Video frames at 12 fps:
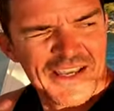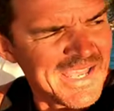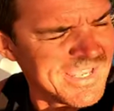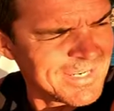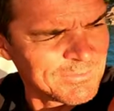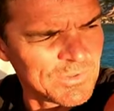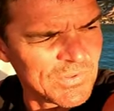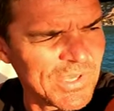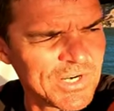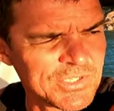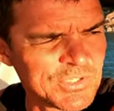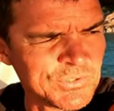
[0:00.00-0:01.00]
And we were
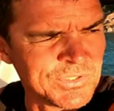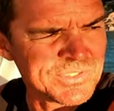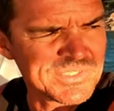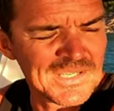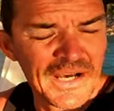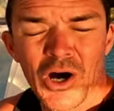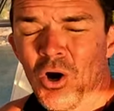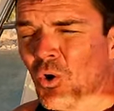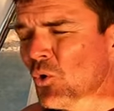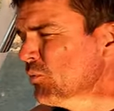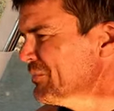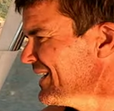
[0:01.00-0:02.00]
gonna do it
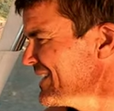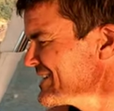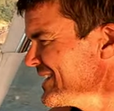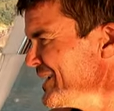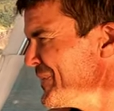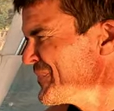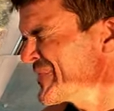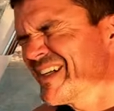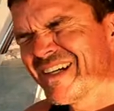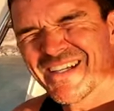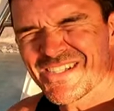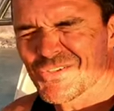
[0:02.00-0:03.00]
whole, but um, oh,
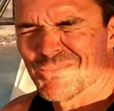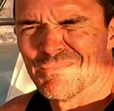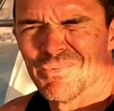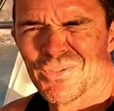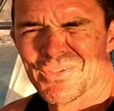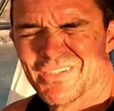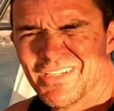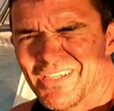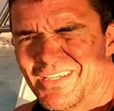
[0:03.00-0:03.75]
I just couldn't be bothered.